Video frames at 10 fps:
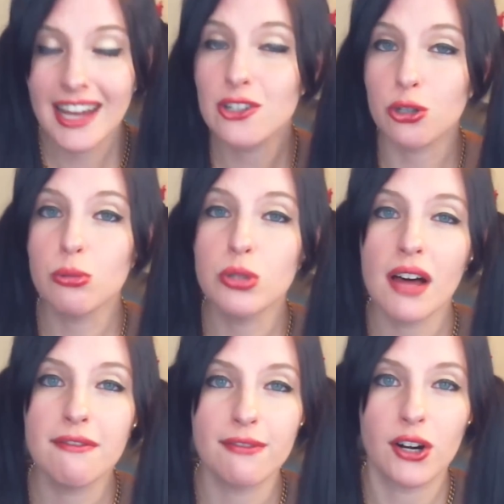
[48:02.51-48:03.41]
true
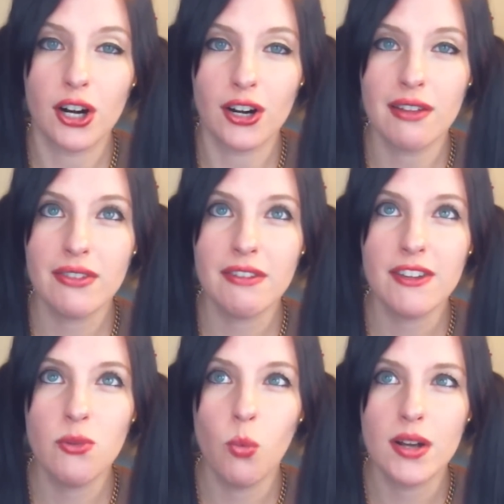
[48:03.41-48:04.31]
love for her, even
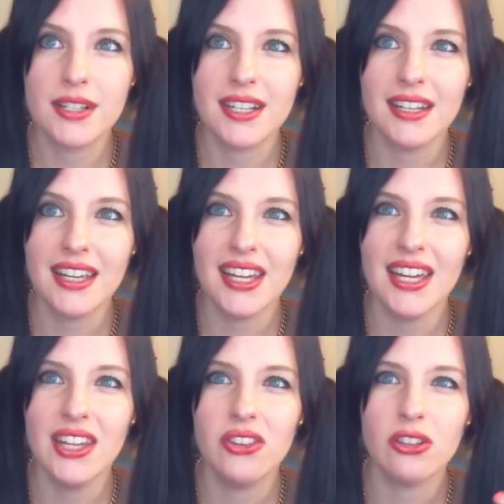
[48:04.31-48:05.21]
if he wasn't
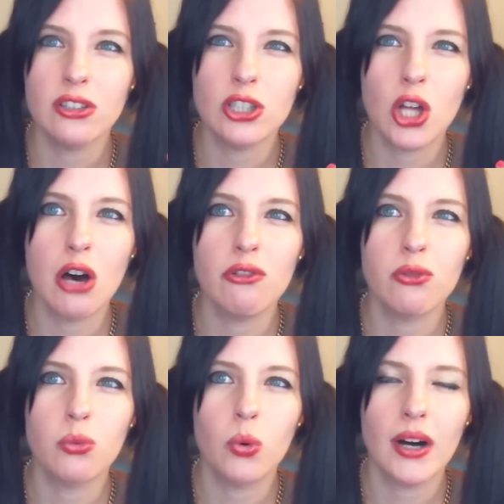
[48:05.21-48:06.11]
in love.
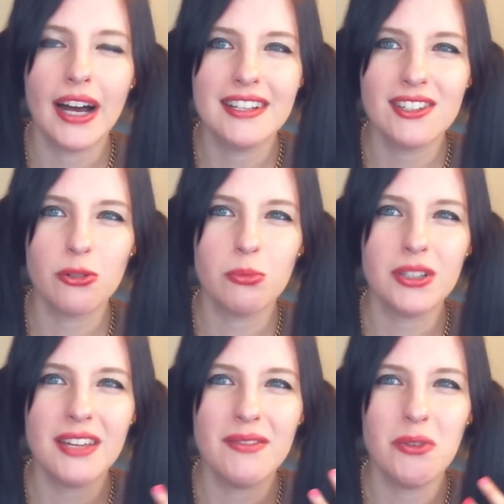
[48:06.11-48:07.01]
I still
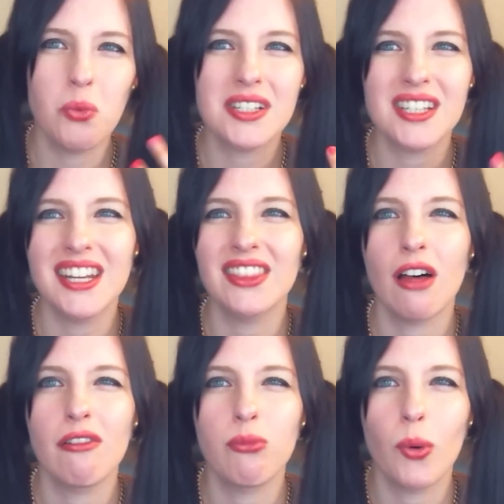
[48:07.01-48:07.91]
believe he wasn't in
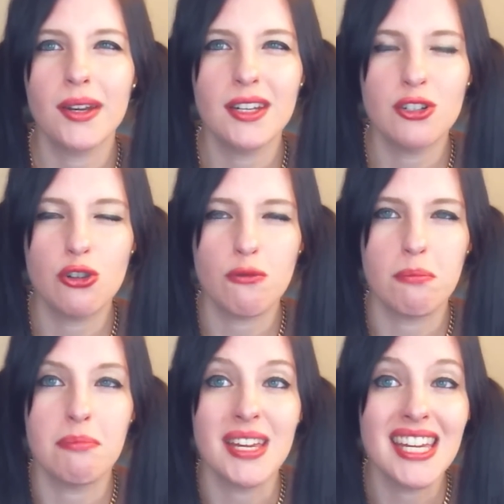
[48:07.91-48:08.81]
love wanting to
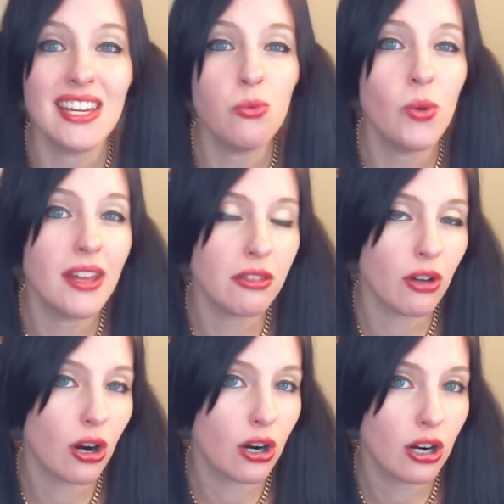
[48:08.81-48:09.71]
be with
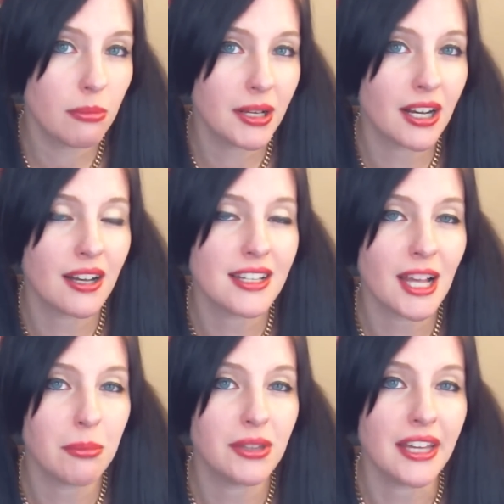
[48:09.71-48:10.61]
her, because
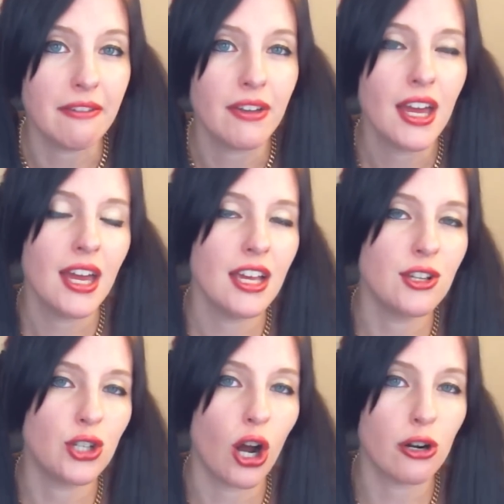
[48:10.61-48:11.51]
I believe
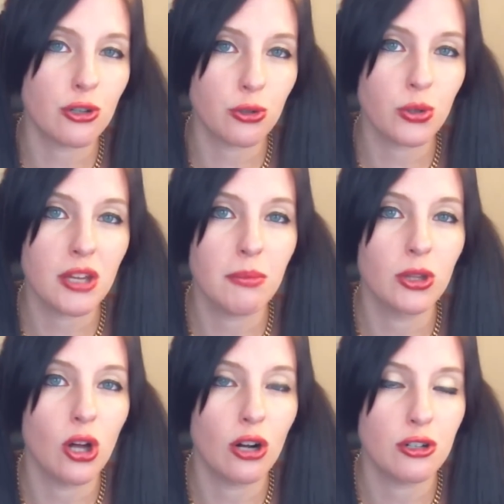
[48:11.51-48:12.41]
his heart truly
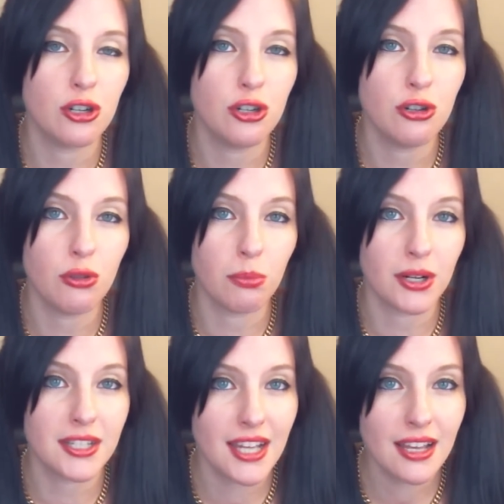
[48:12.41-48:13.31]
belonged to the
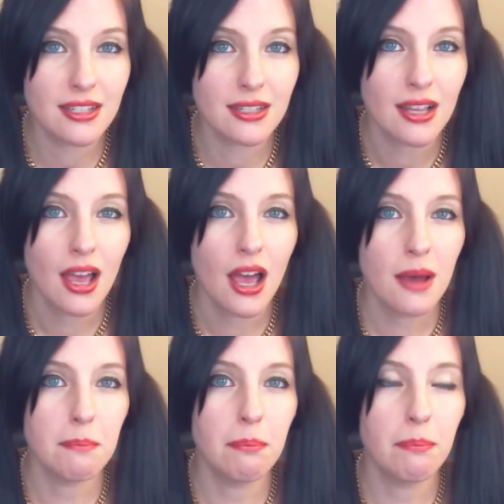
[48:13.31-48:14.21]
princess,
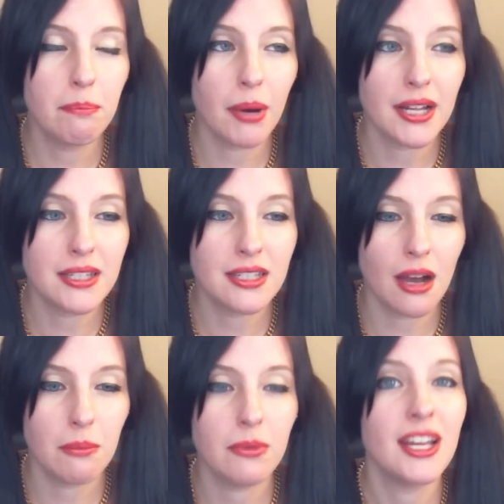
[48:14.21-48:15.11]
but
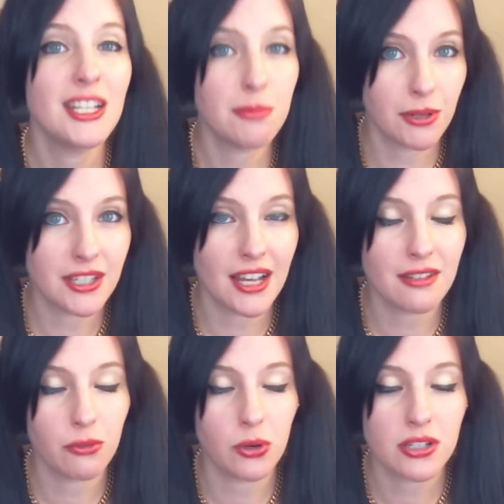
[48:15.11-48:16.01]
his
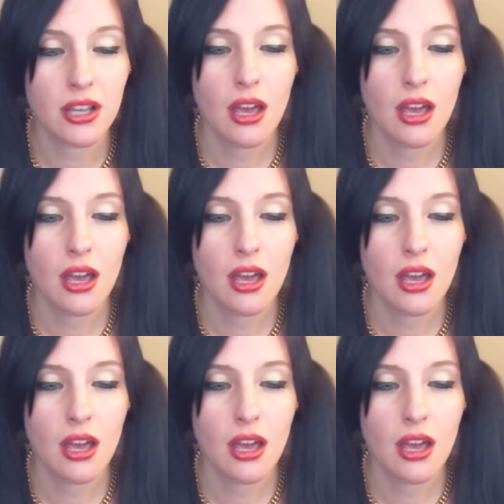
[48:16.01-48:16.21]
princess, of course.